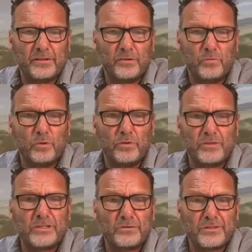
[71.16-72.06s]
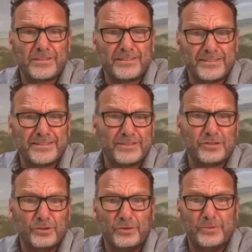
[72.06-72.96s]
the route of least resistance is
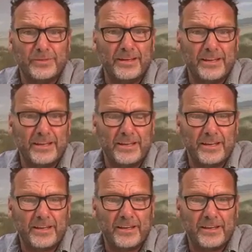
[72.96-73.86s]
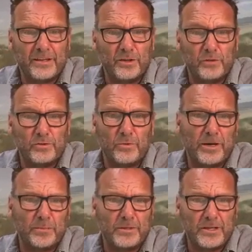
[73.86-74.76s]
to use a
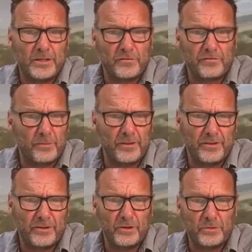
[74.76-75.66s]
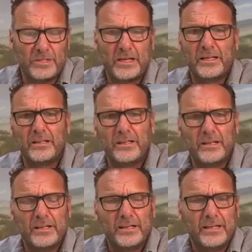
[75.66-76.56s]
recommendation from another hotel
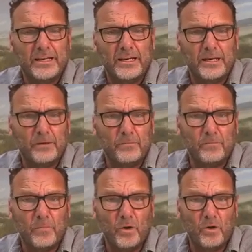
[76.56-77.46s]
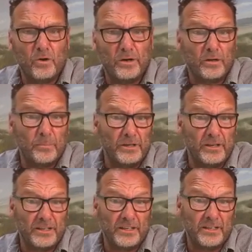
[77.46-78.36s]
or a company
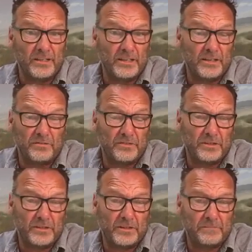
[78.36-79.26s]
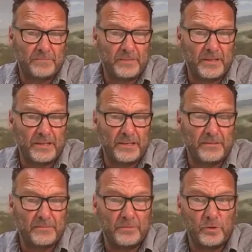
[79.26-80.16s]
like Net Affinity.
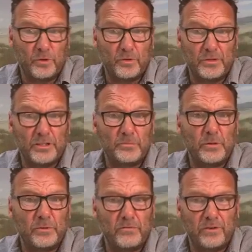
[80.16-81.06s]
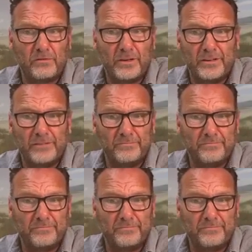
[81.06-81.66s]
You know, these people have already